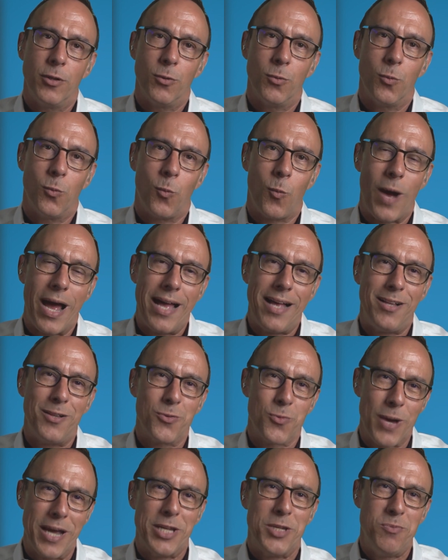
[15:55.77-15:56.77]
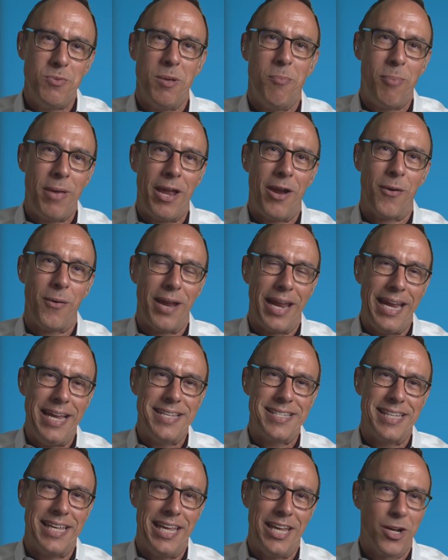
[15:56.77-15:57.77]
while right to repair
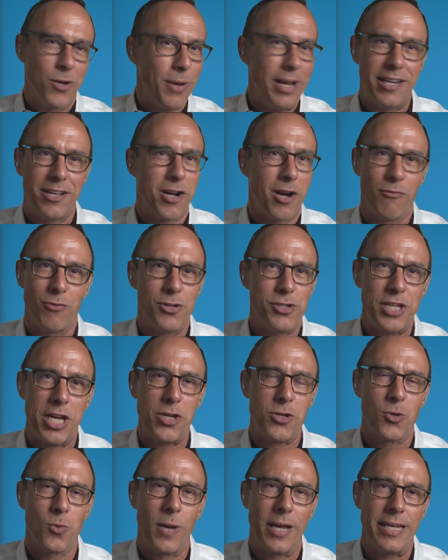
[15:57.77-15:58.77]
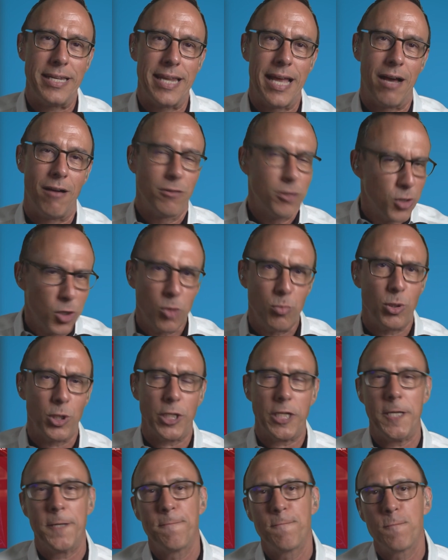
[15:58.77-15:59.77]
is a great conversation right now globally,